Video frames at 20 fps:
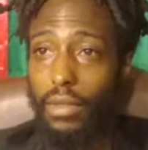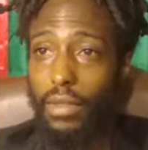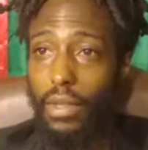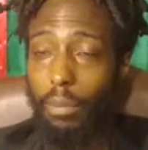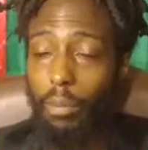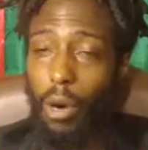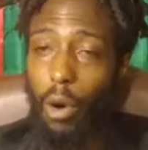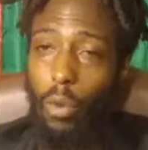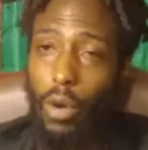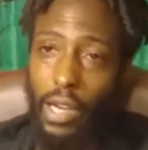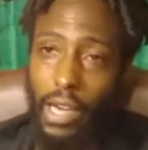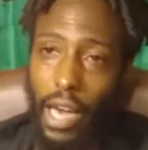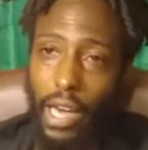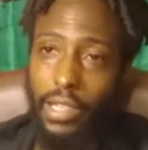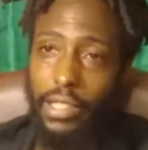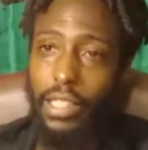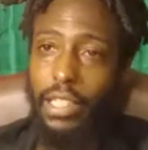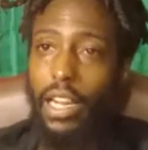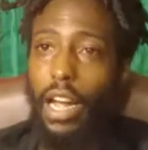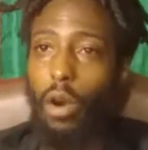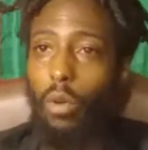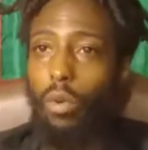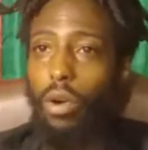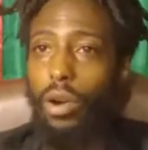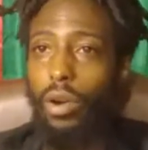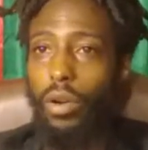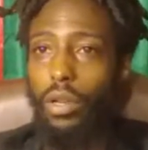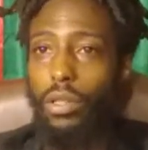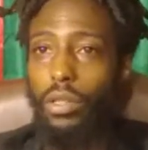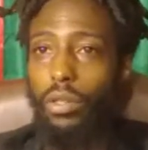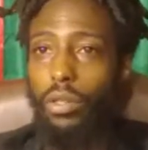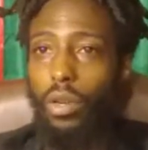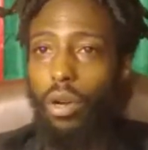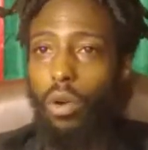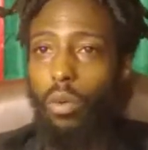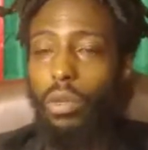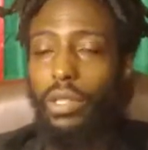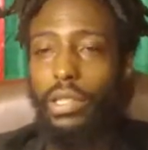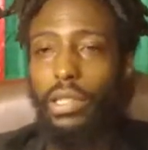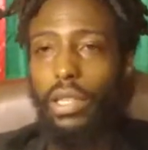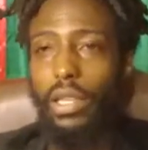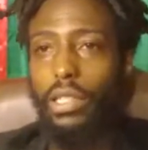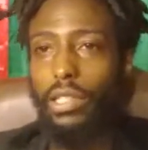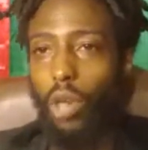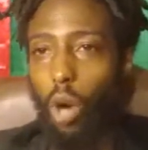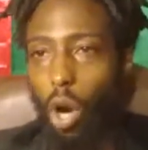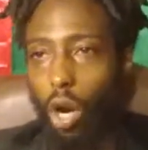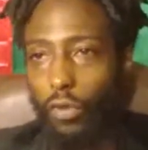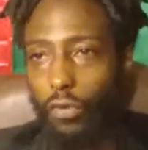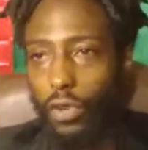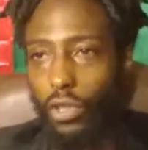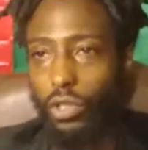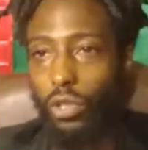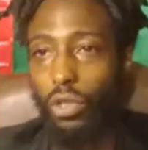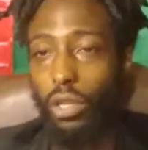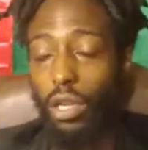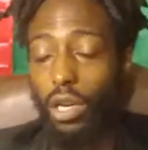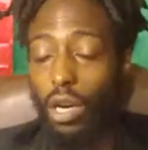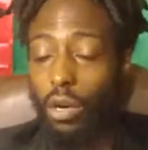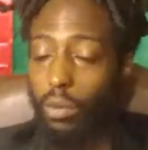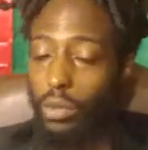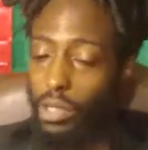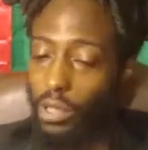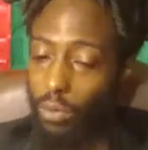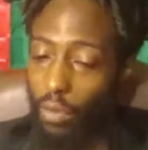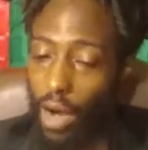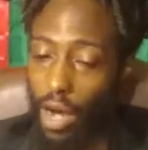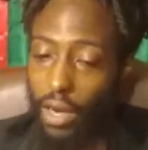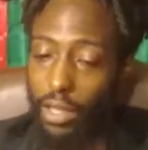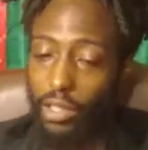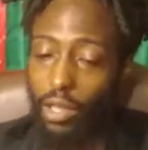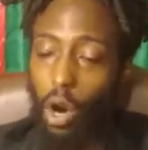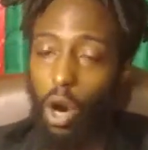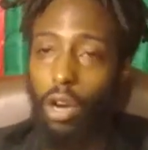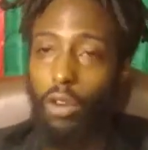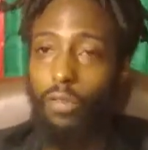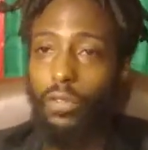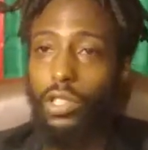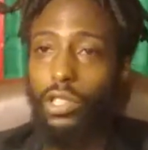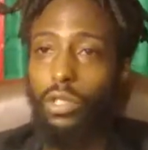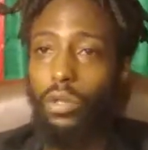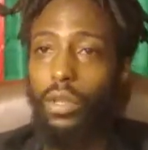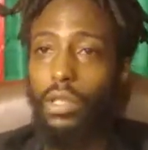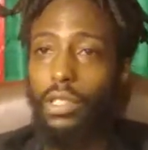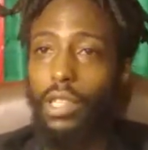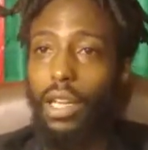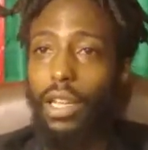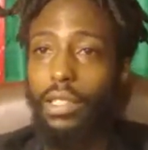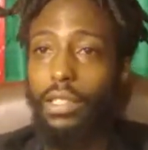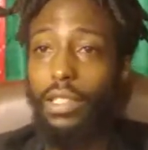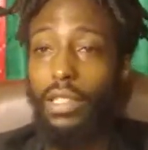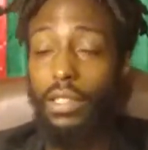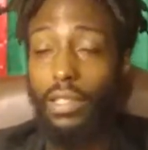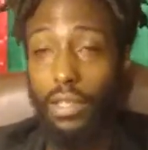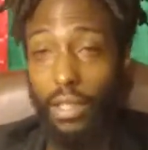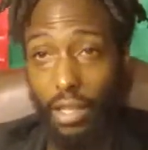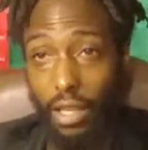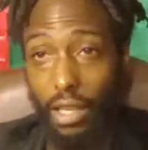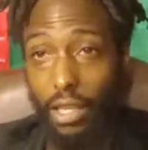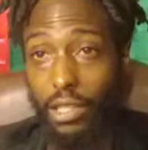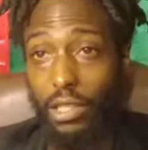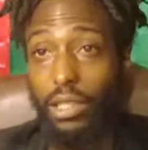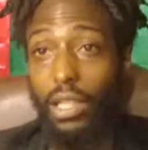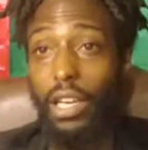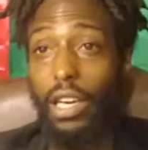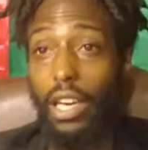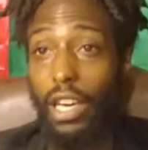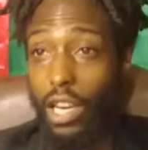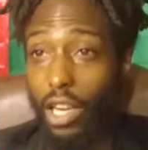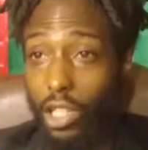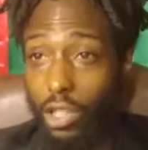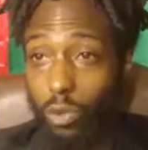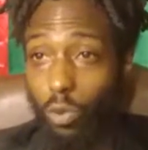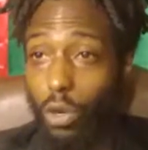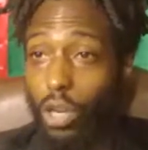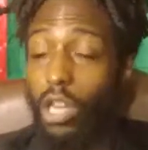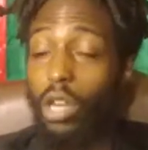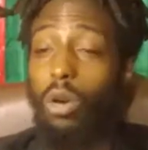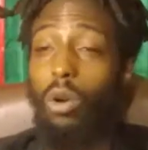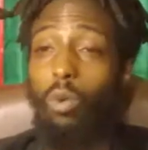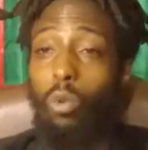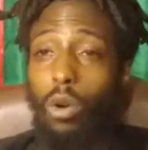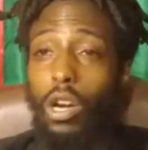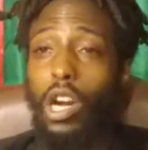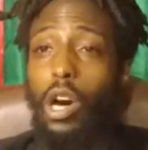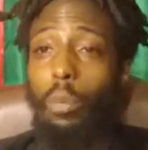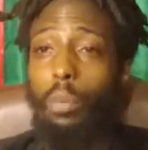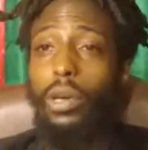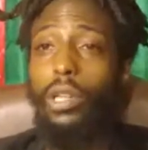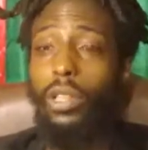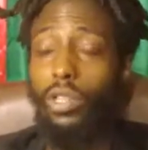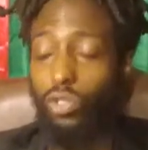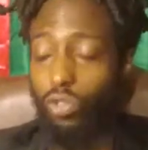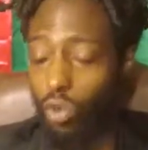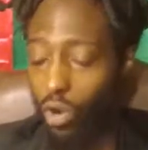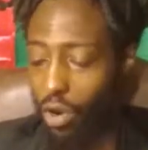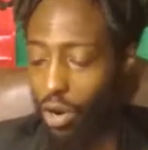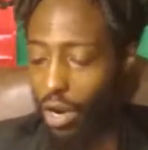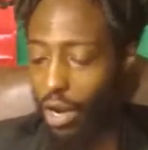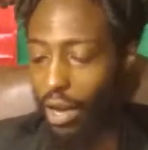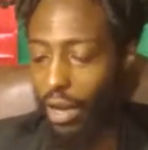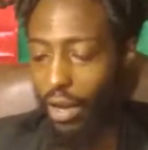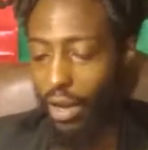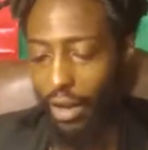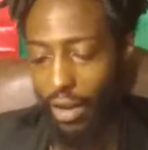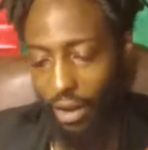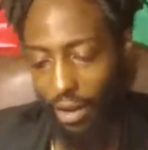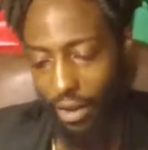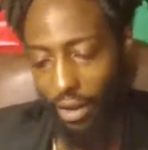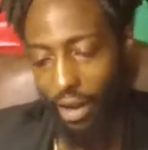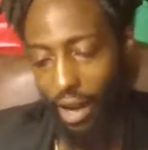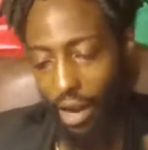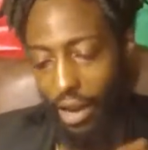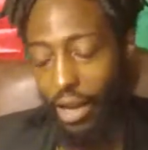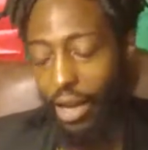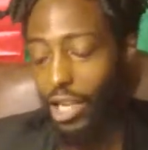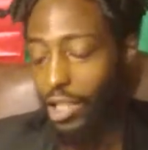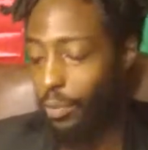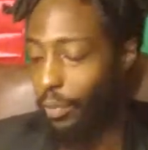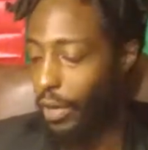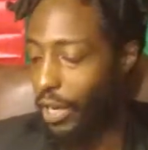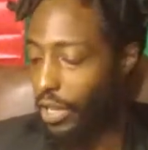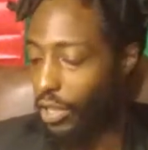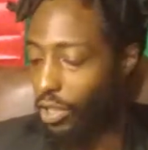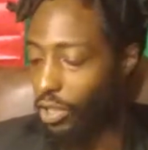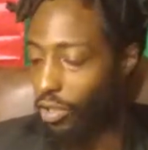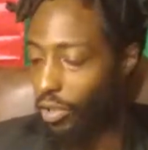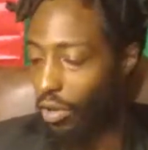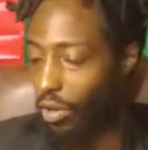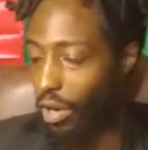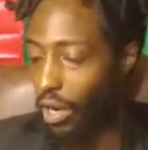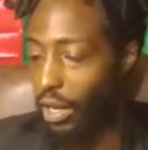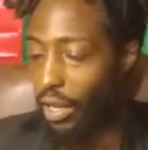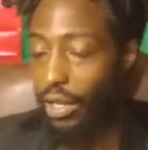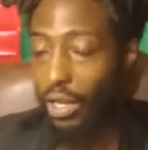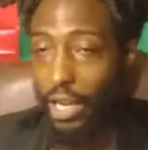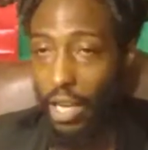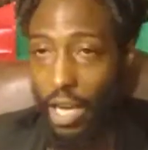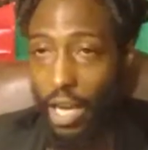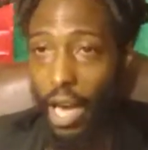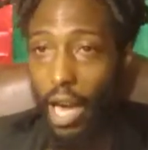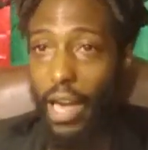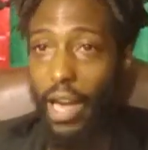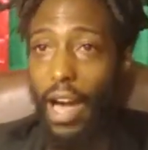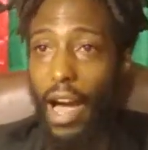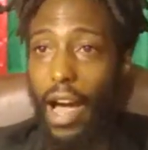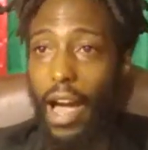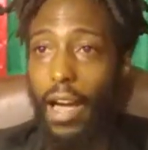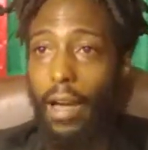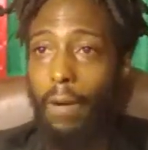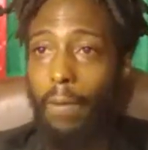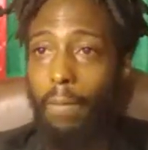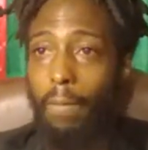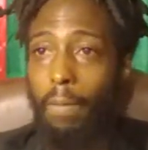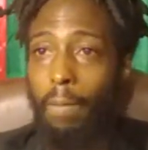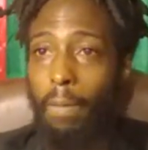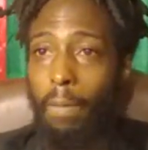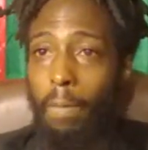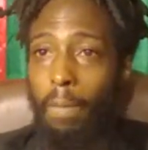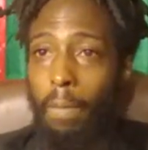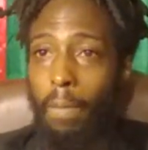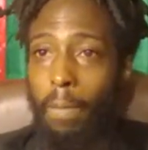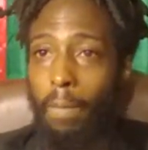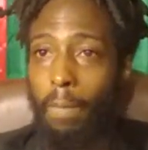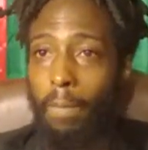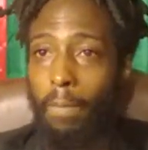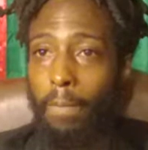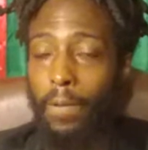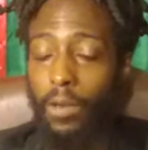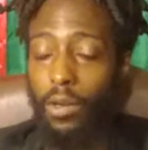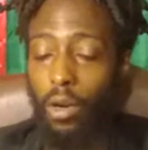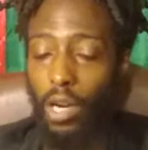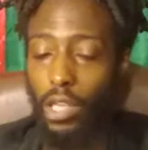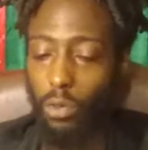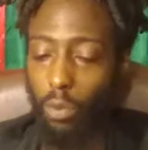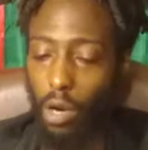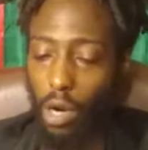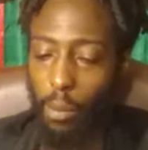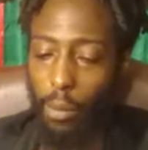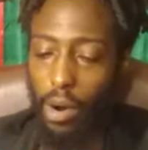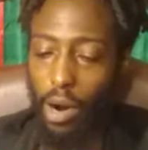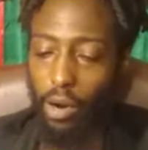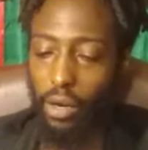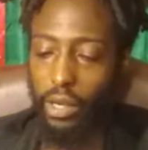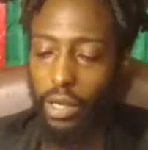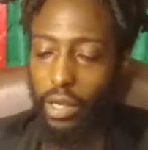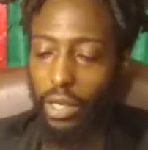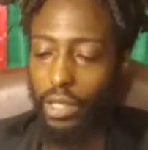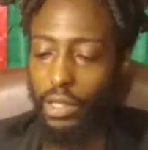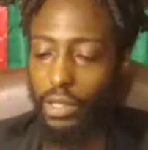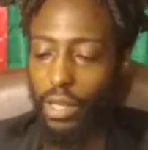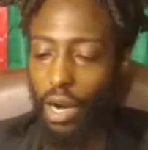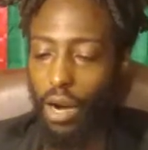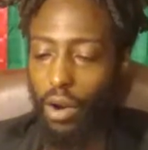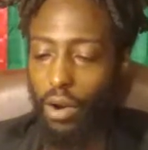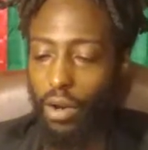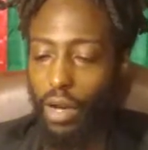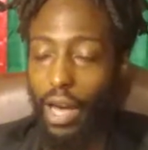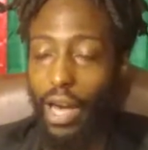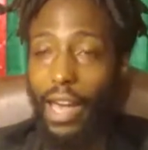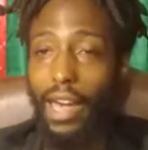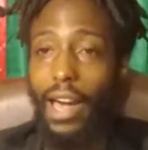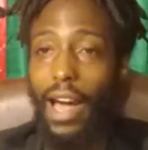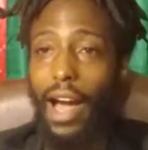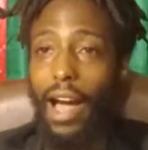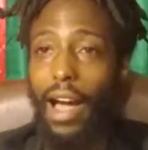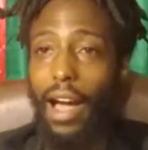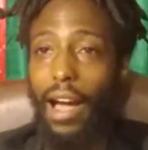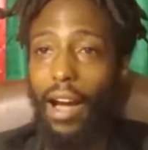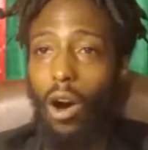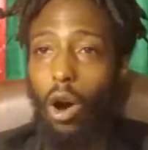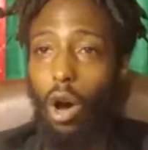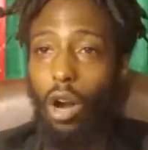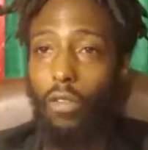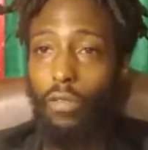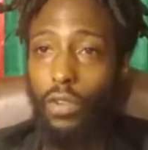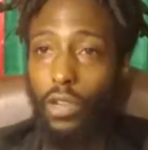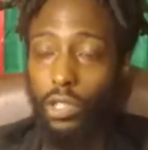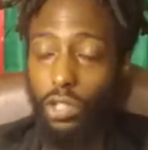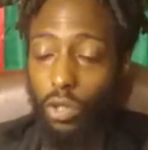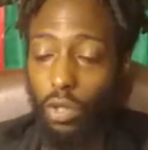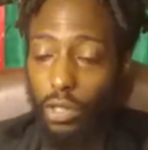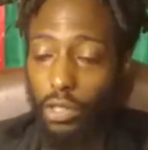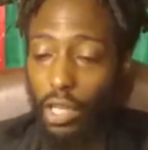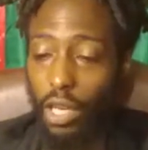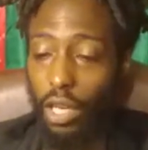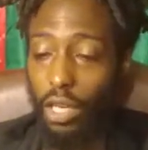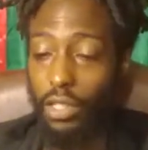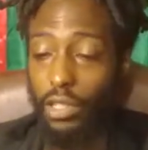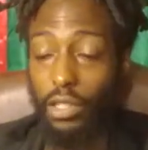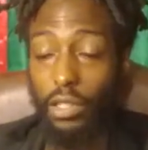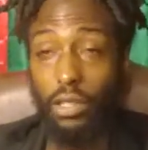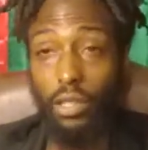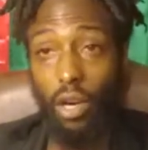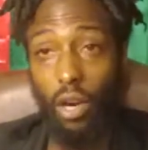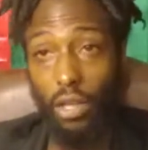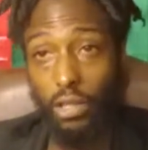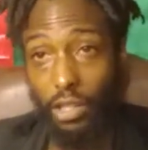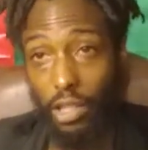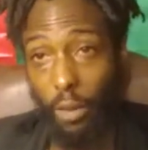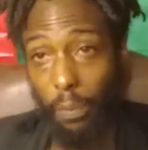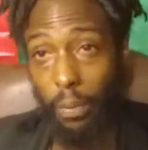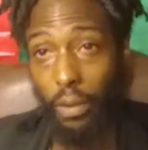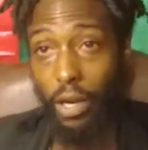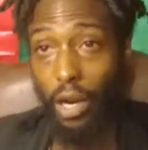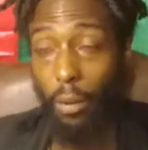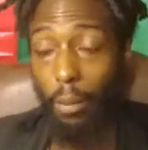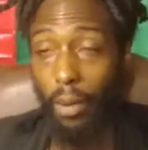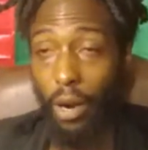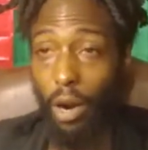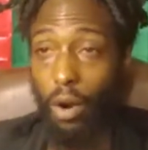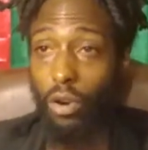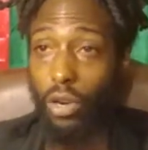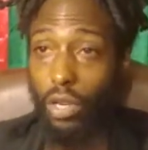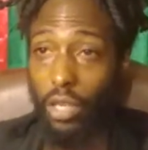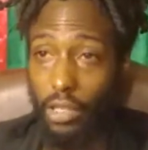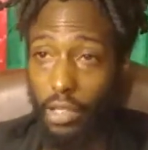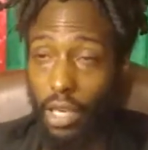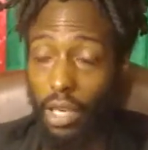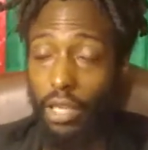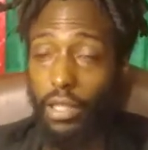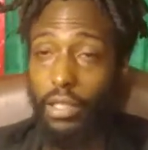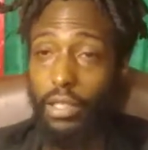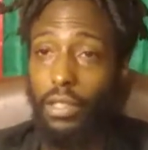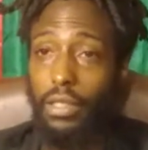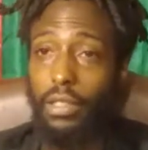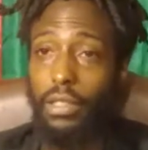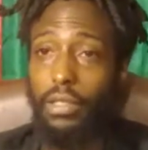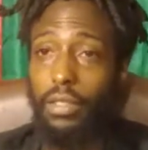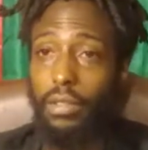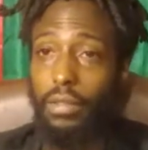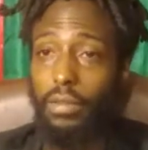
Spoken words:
But we can't see that realness. You know, we see this artificial love, which is why this artificial intelligence will be destroyed and is being destroyed. King AI. You know, that's what America is, y'all. AI, artificial intelligence, or simply American intelligence.